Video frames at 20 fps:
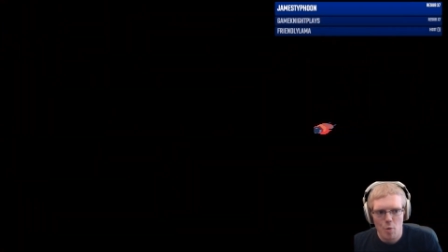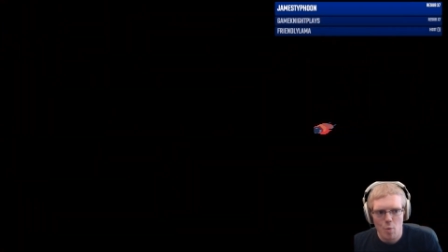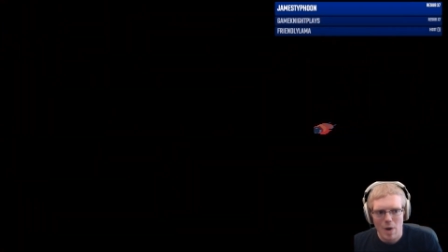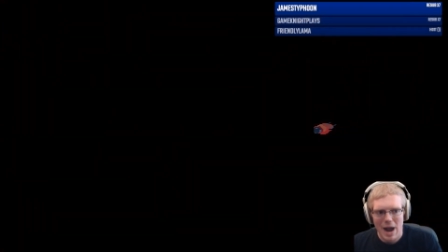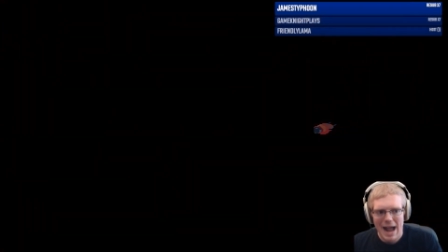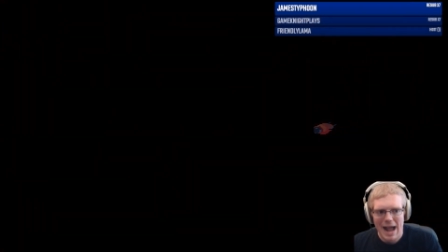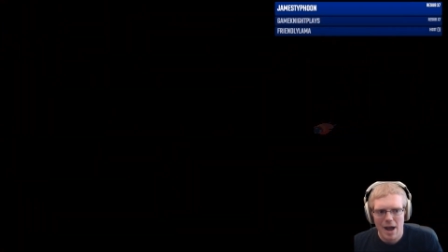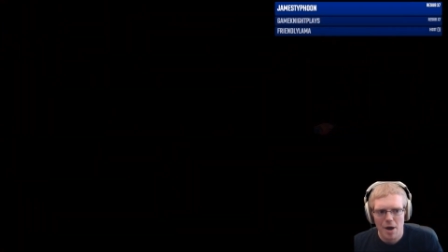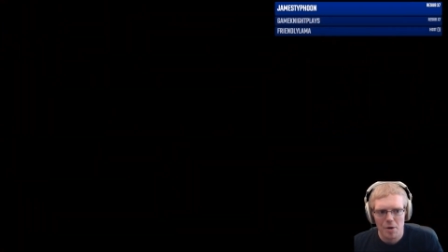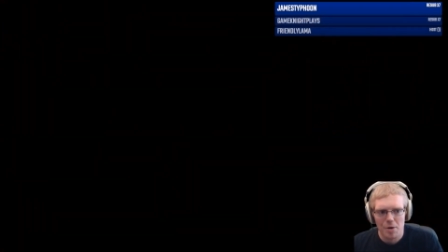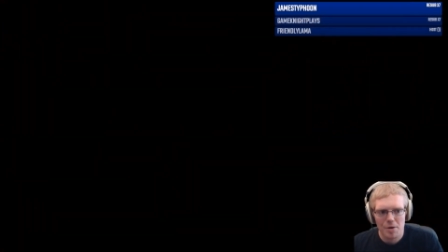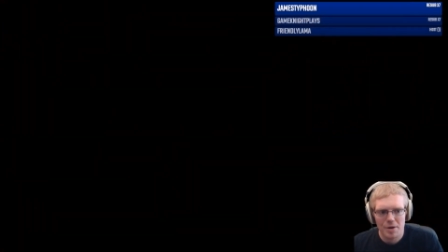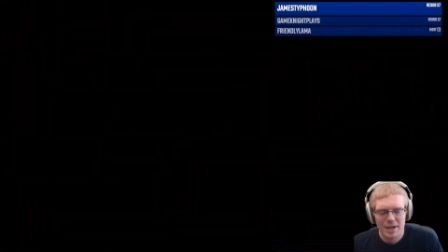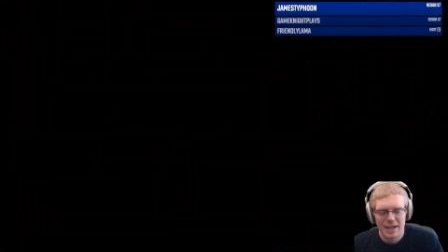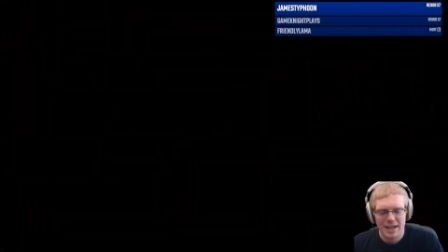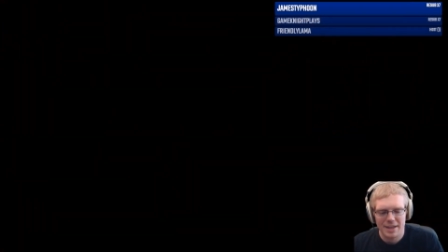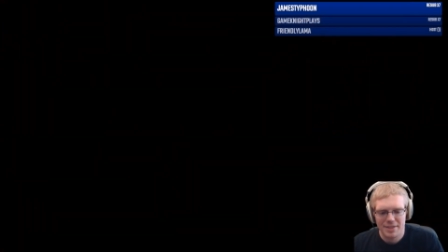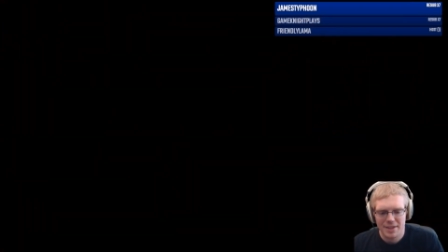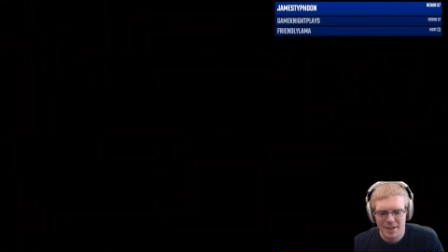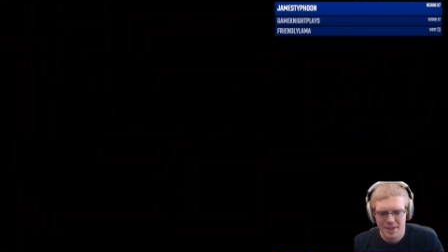Wow,
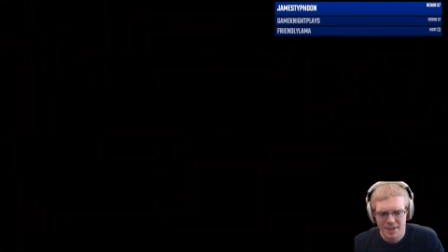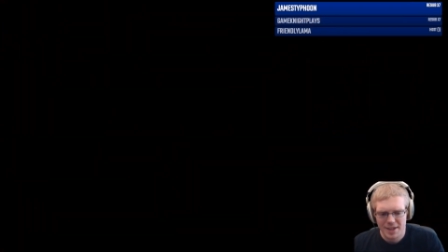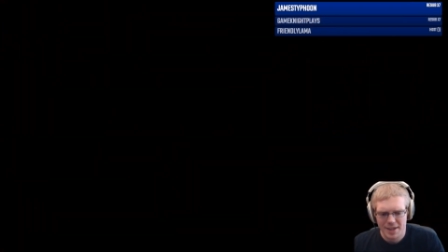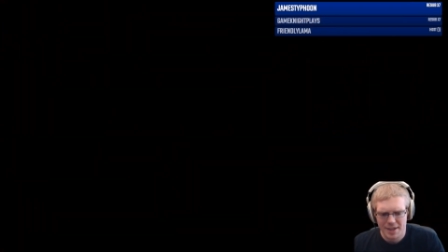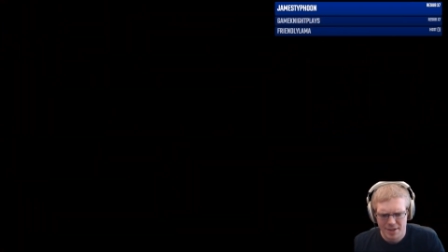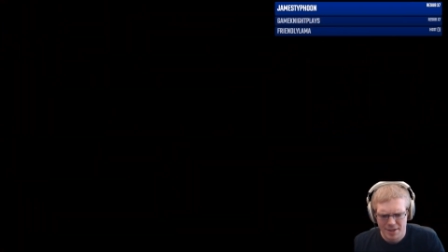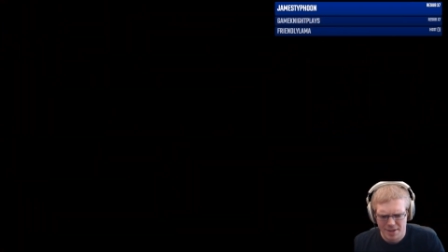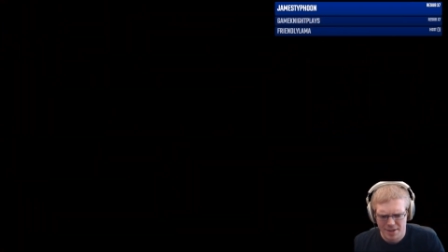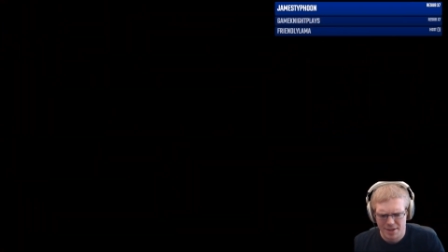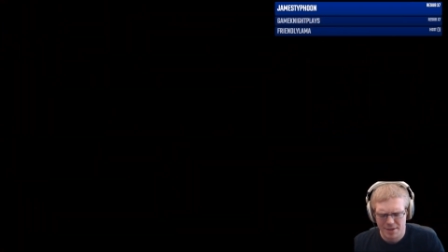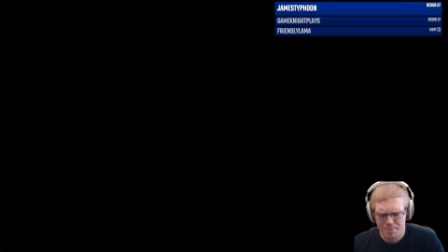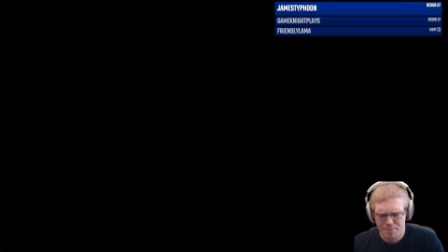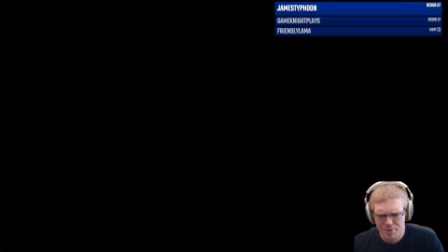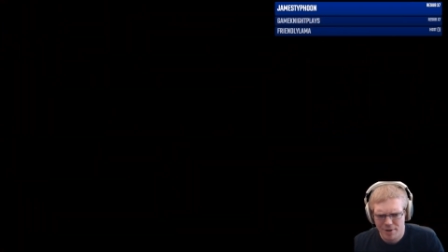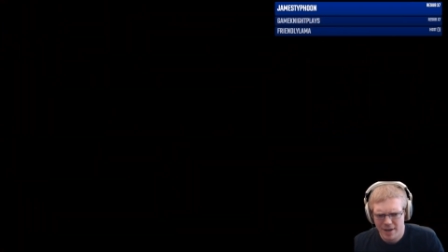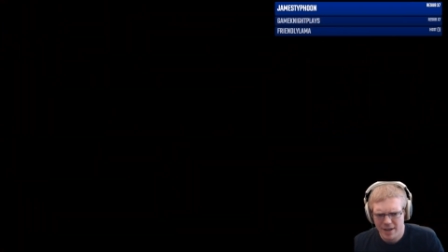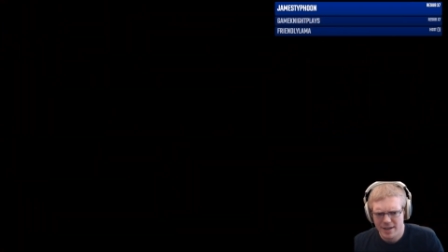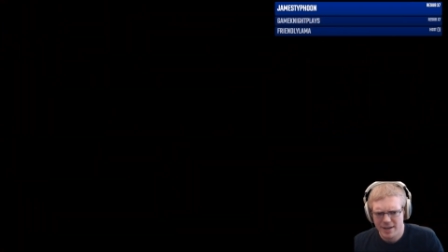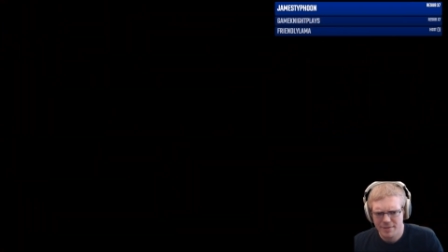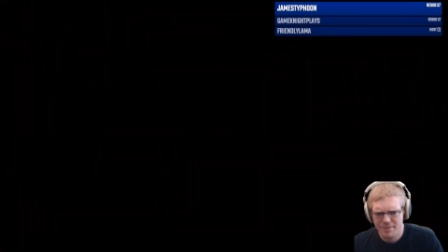okay, this is
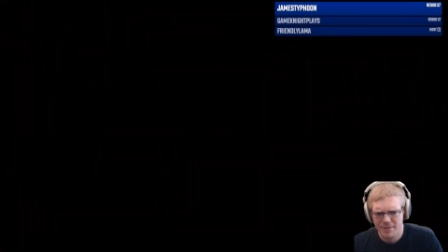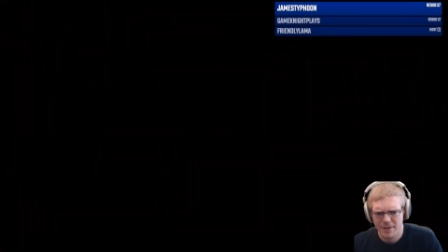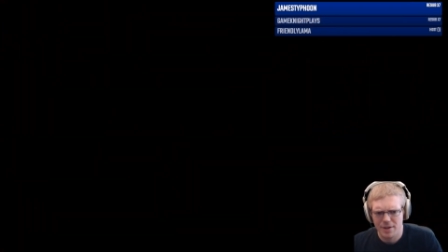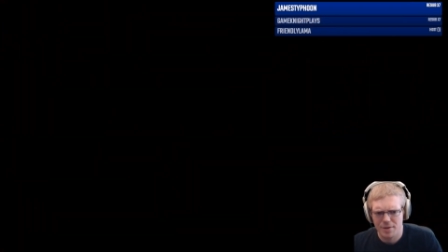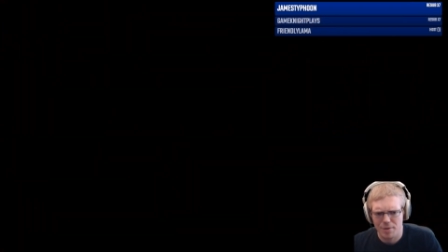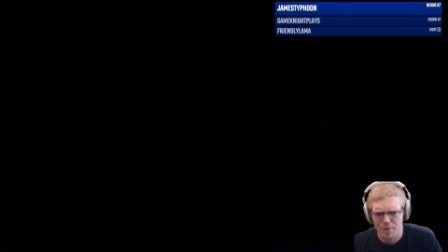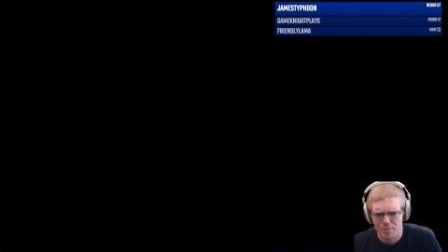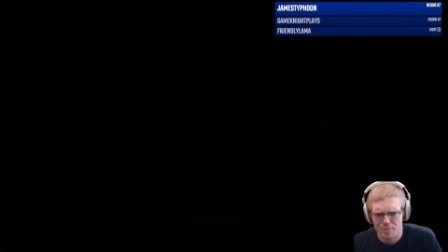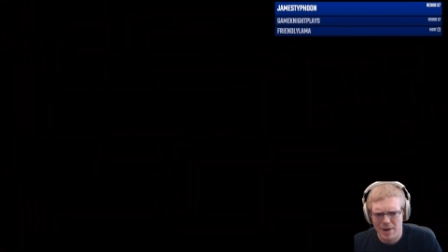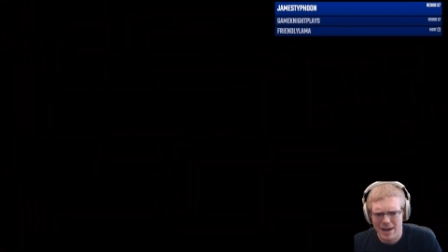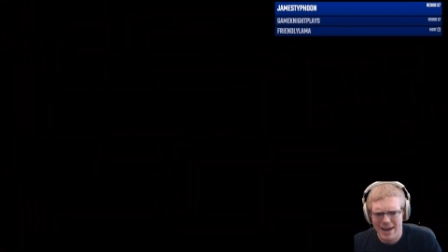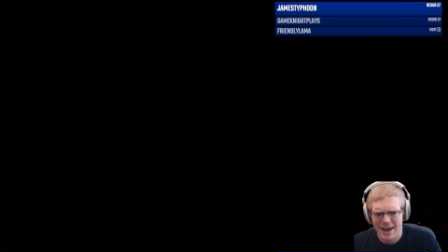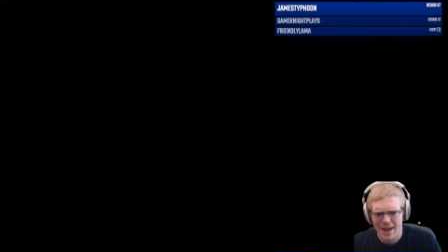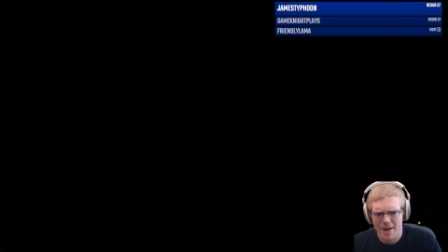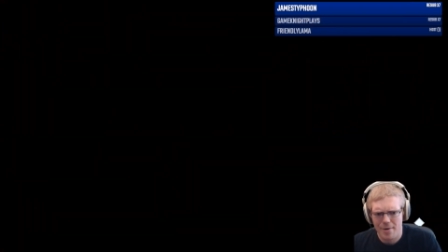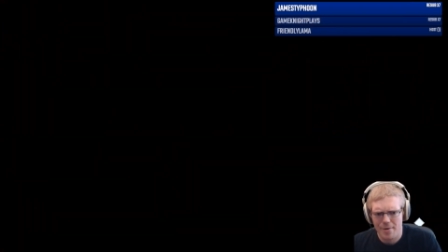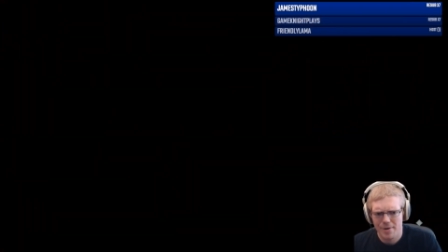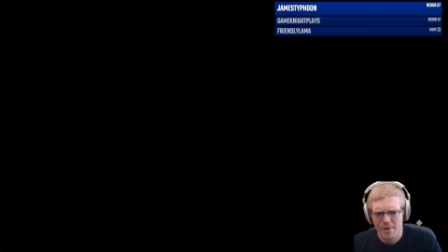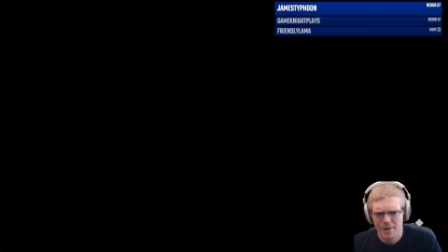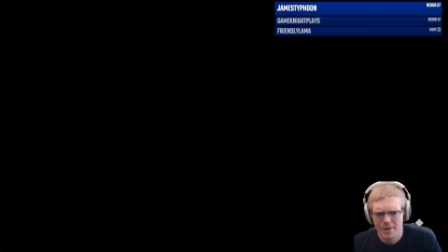pretty difficult right
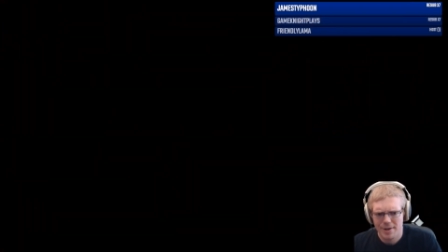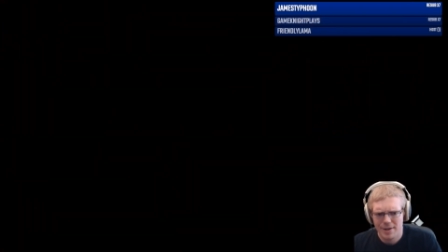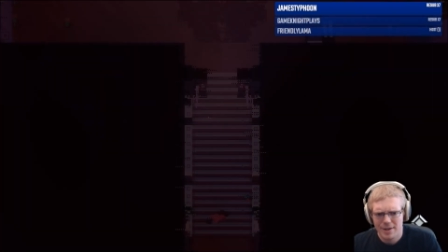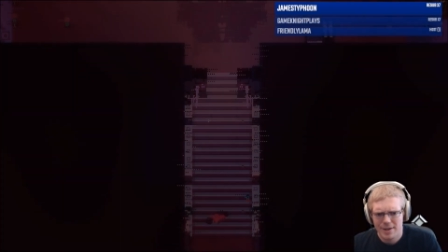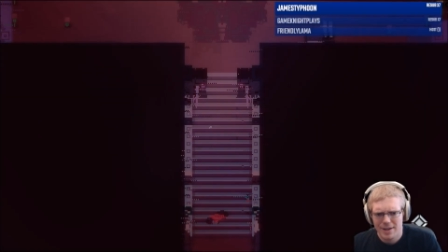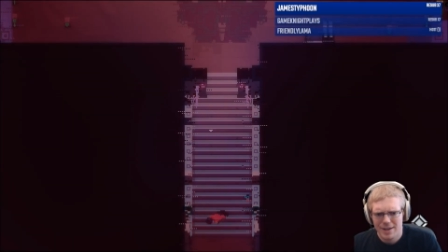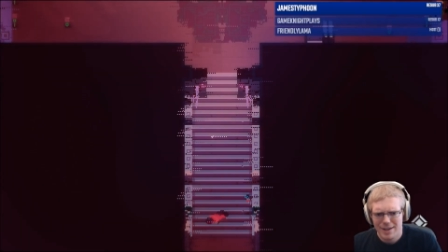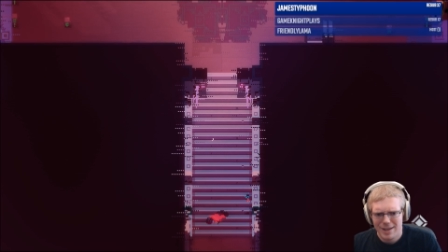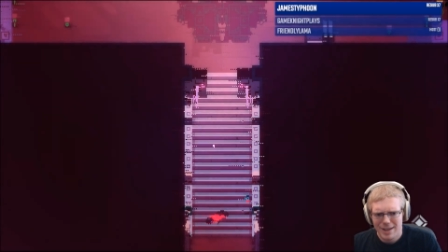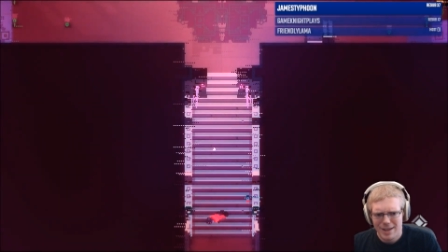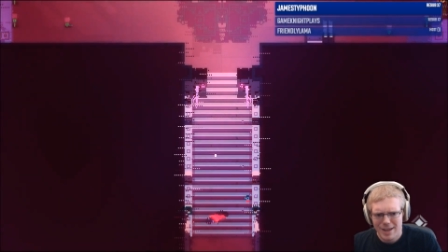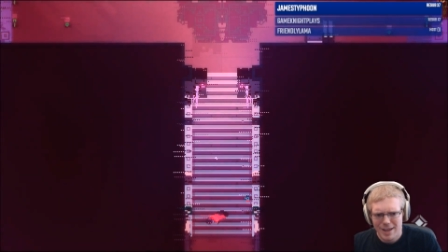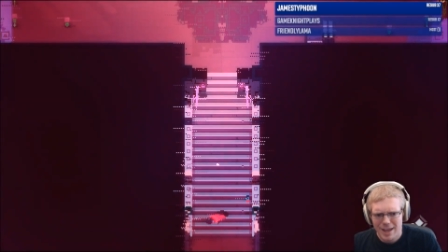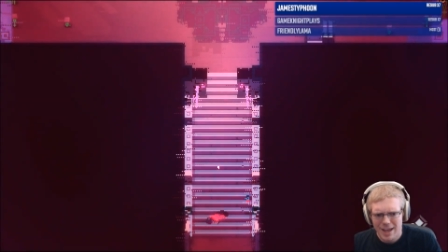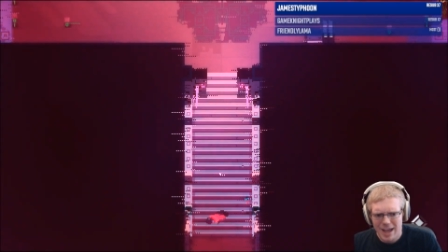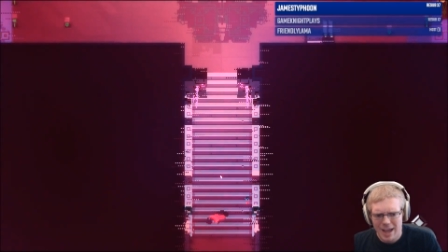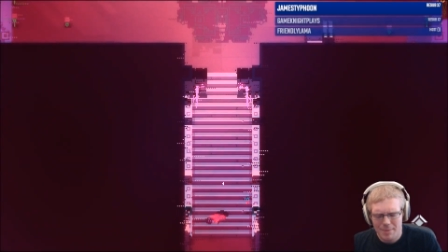now.